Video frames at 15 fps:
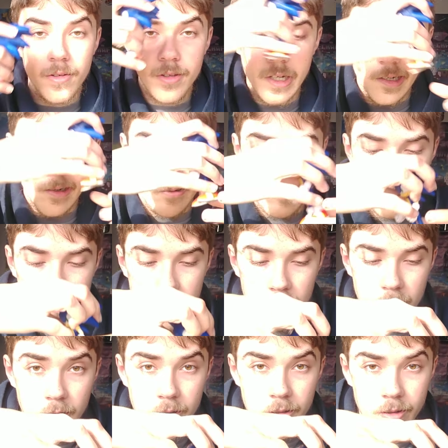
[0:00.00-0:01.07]
So
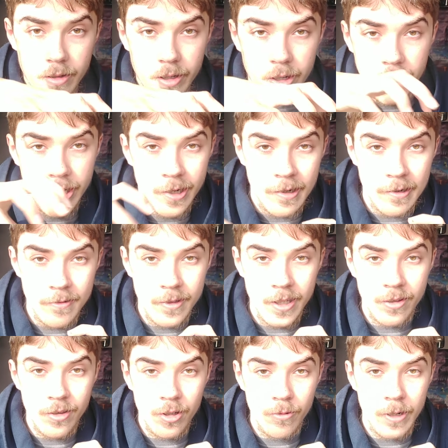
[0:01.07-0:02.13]
here they are,
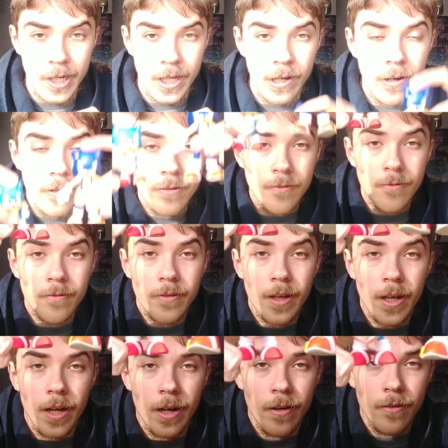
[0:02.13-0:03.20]
these two right here.
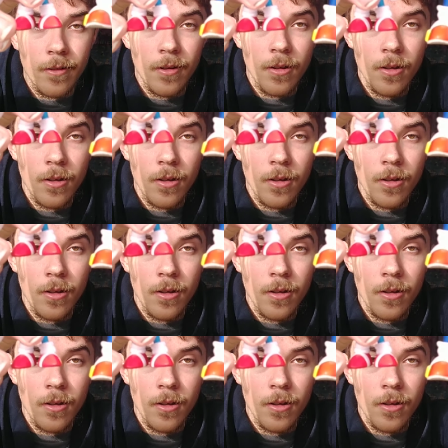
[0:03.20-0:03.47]
And